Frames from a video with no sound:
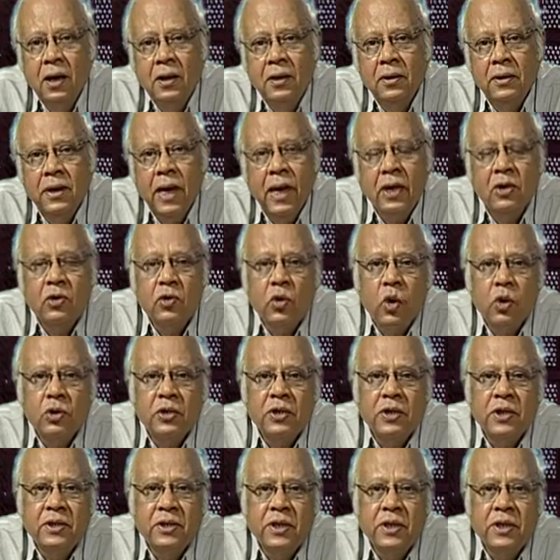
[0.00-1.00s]
the
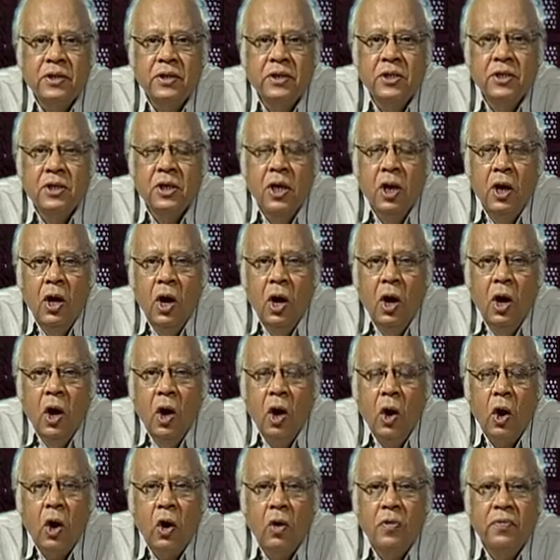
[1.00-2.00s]
atrocities
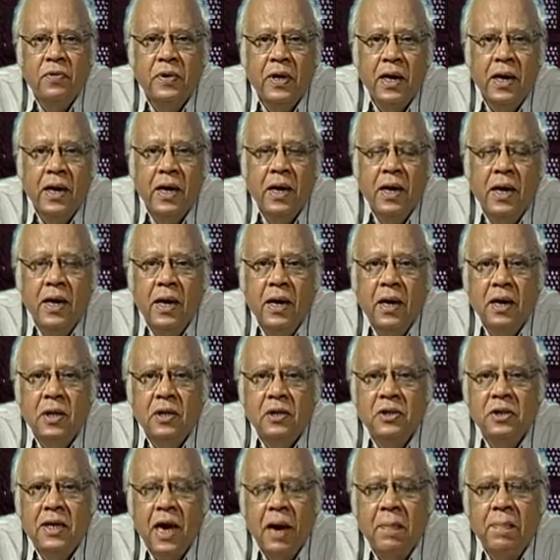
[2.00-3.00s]
of the
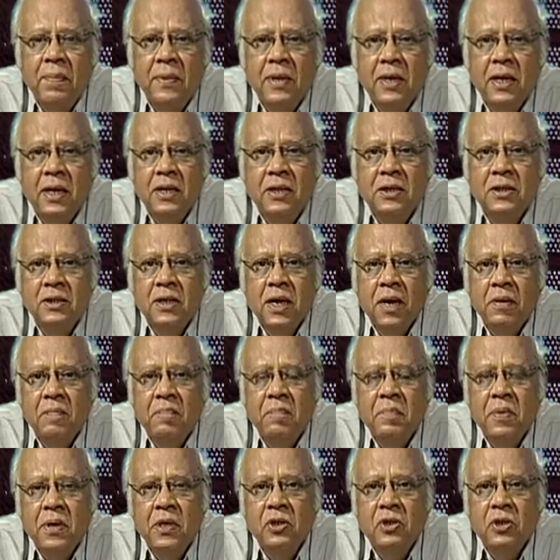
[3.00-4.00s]
Japanese
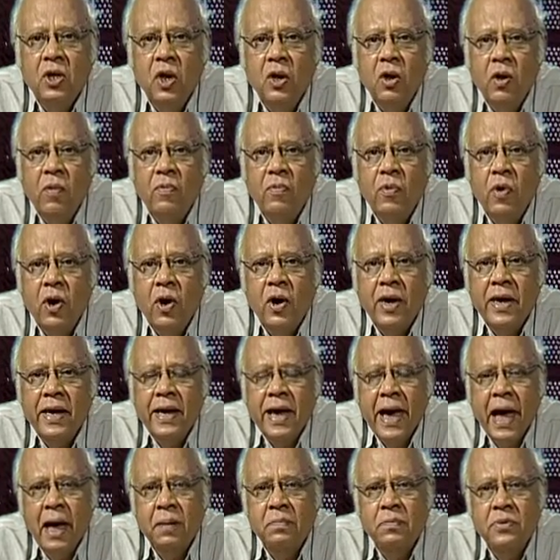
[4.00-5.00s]
prisoner of war
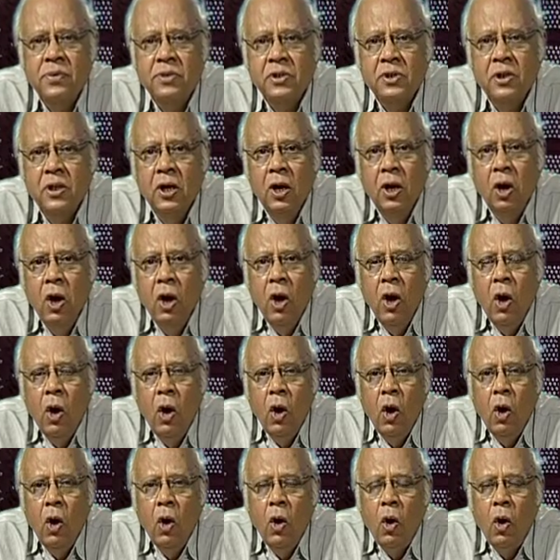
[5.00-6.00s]
camps,
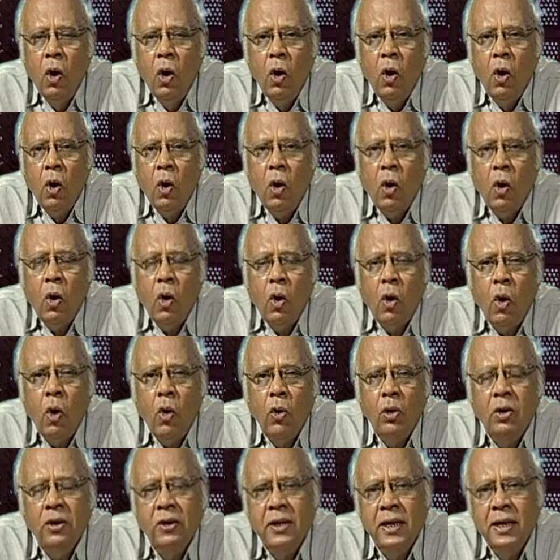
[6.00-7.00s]

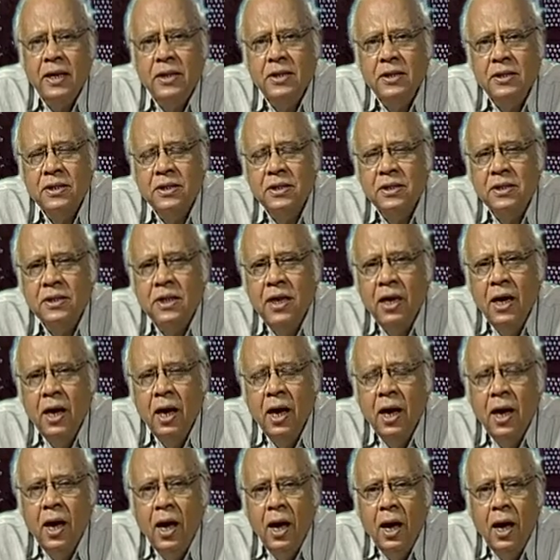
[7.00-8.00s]
all these
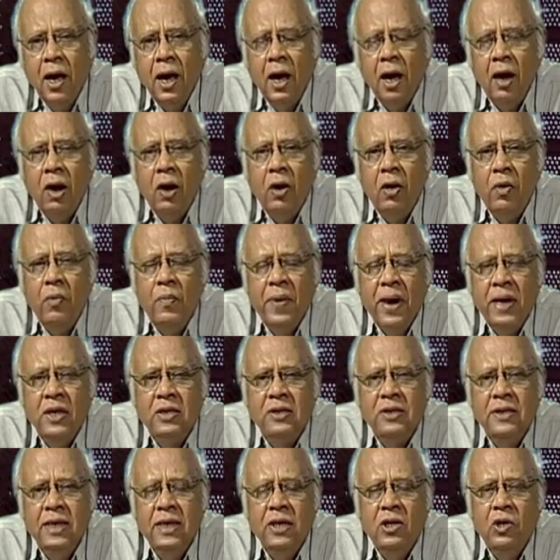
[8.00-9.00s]
uh, were
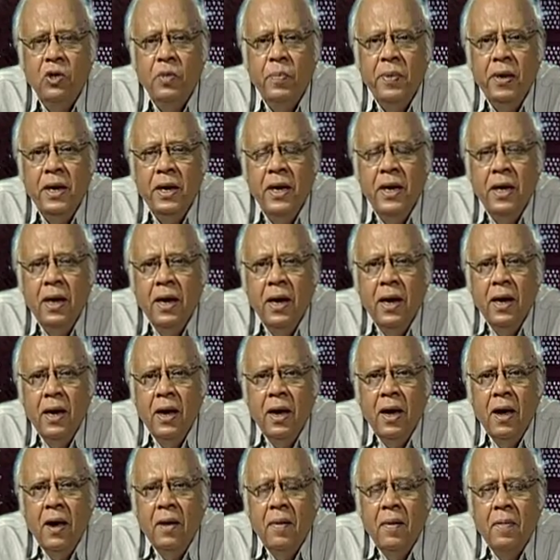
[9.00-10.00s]
seen to be
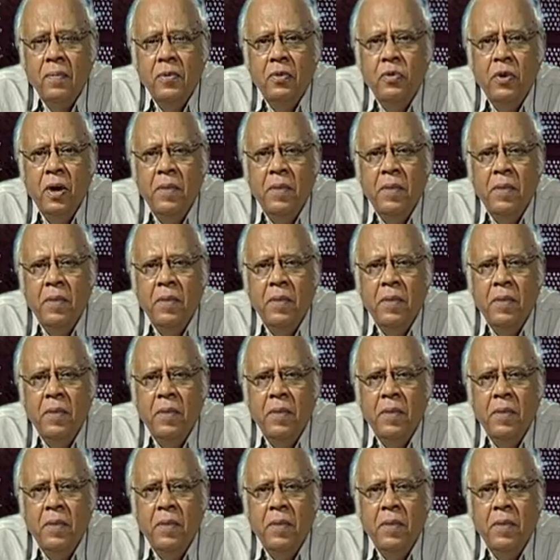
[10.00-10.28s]
to